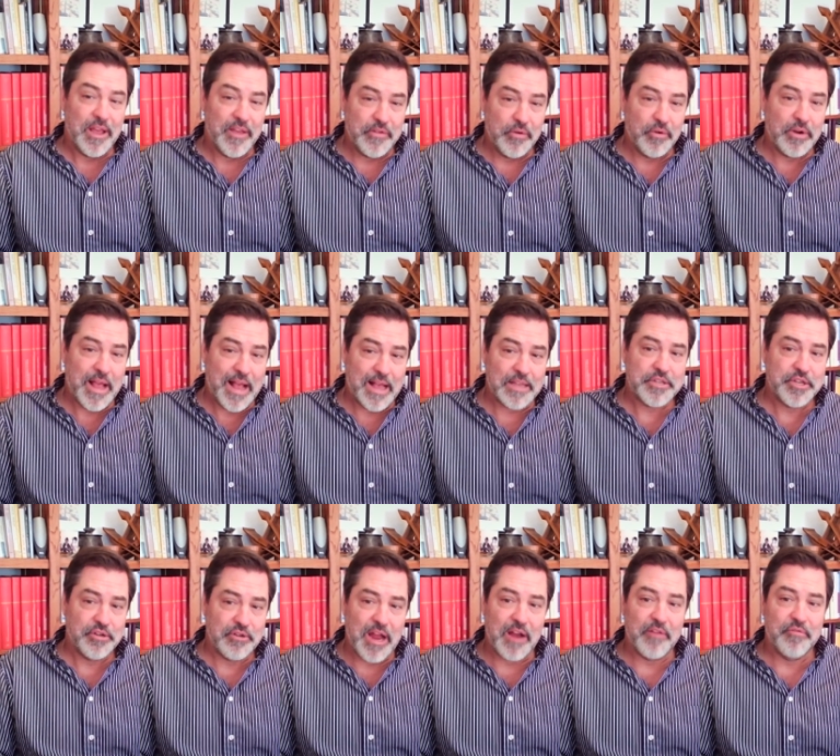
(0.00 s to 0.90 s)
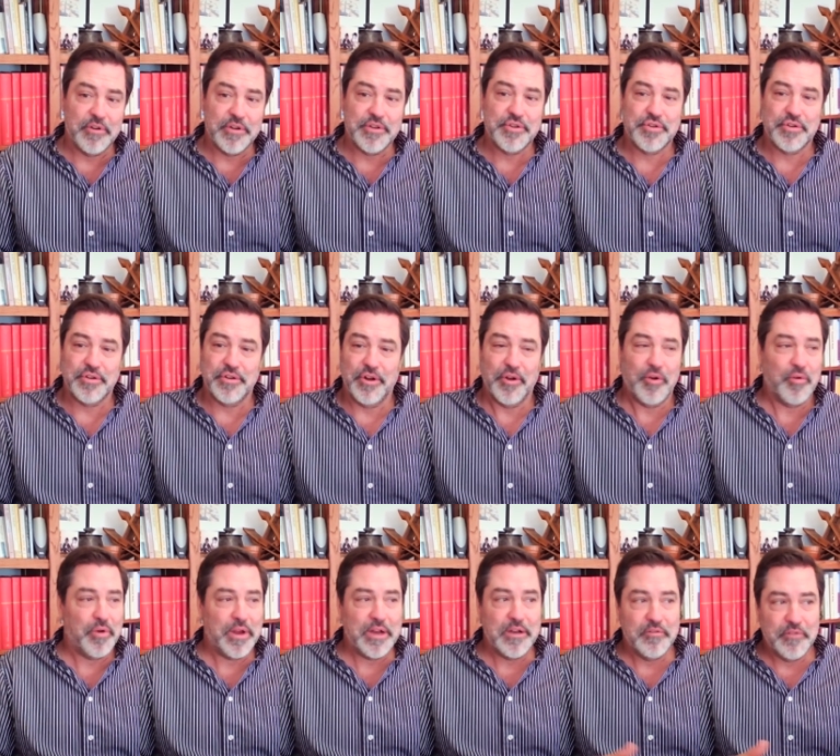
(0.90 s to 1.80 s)
if you were to ask your average, you
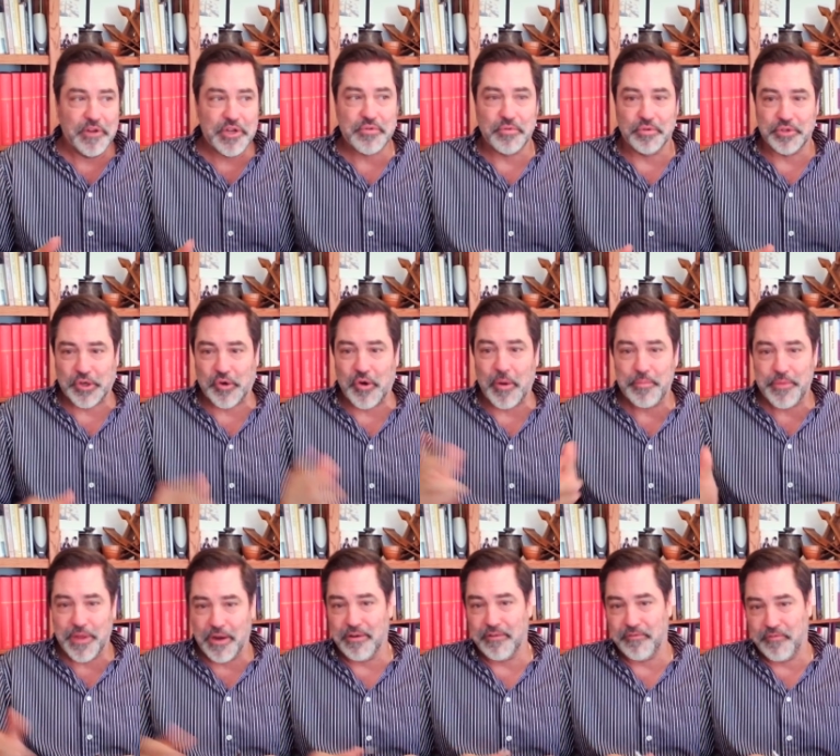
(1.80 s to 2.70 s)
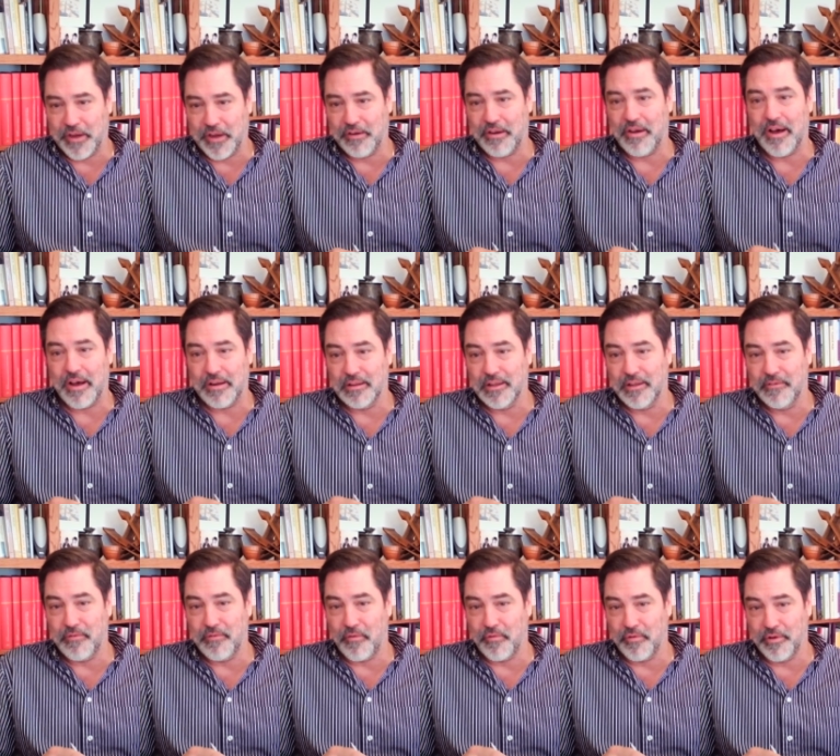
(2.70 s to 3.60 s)
know, individual to go up there and figure out how to
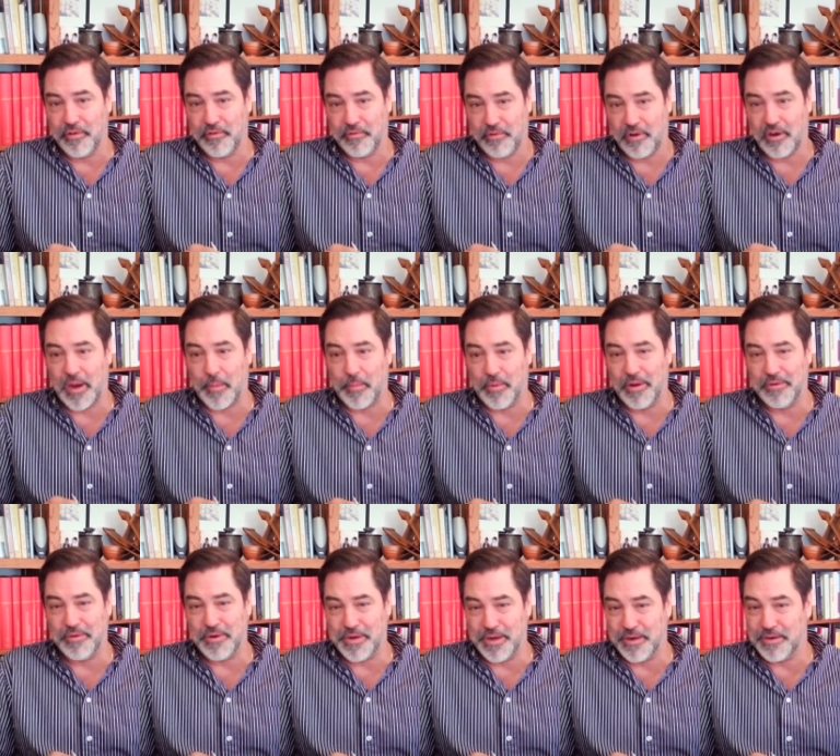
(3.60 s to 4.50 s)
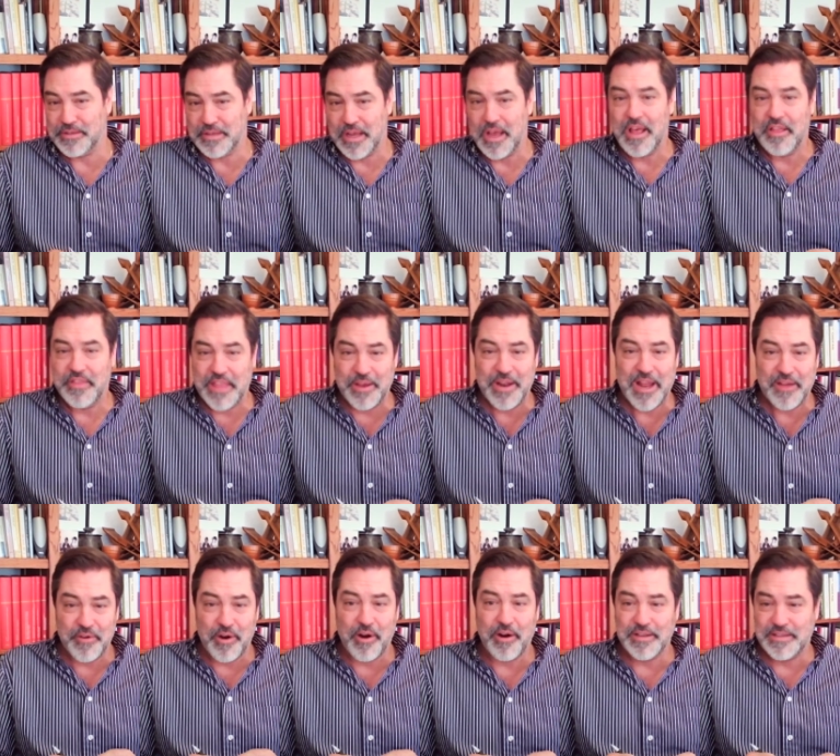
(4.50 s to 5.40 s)
live over a couple hundred years, they'd
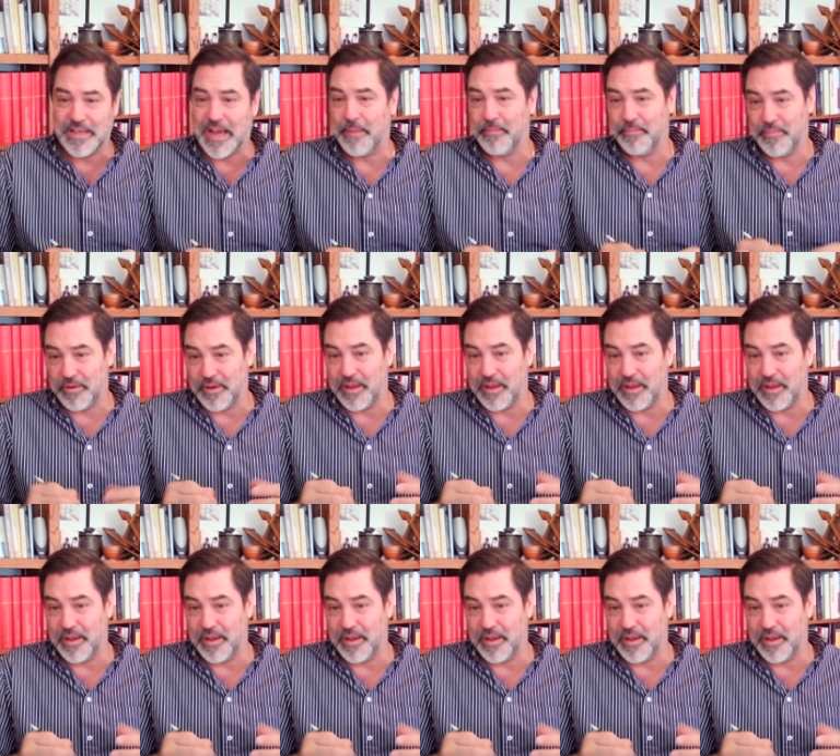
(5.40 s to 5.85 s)
have a hard time